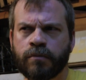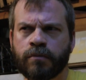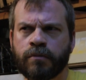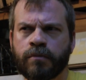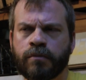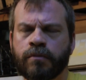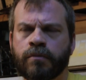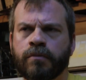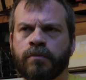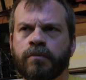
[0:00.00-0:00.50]
You
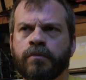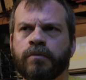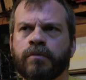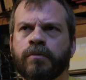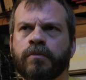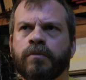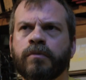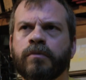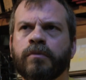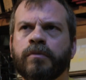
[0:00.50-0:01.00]
can
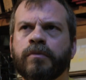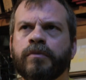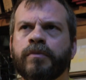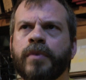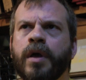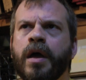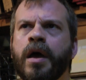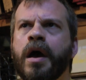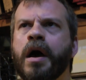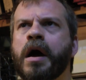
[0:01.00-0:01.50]
interpret it as you
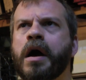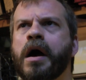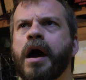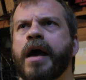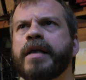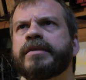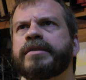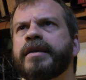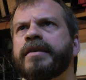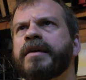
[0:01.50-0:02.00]
wish. Uh,
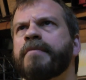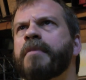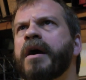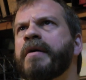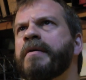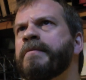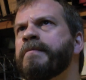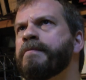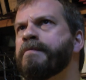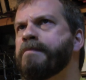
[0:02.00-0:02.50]
I'd say that
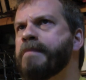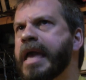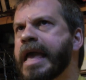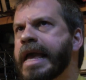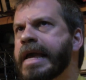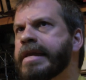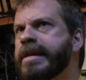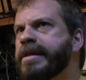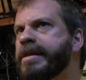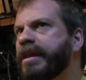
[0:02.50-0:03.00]
my
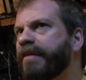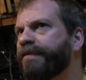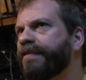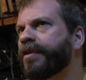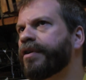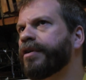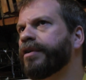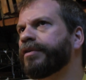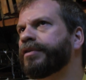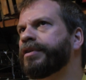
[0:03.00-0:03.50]
main
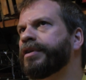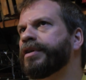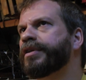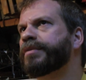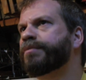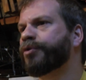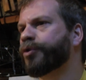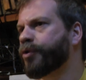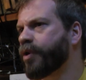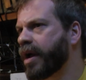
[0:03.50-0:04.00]
difficulty
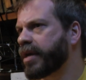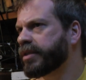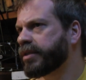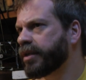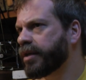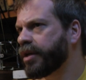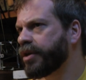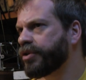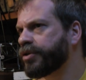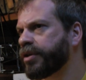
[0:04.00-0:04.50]
is
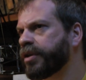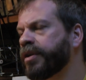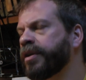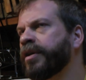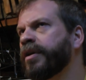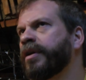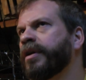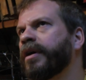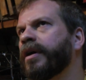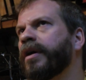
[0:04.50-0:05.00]
procrastination,
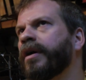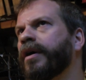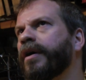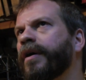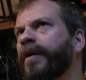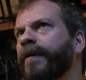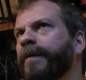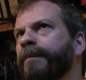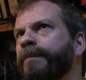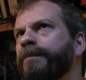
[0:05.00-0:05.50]

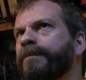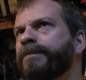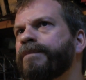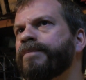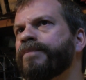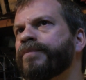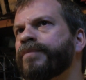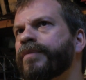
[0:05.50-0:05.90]
um,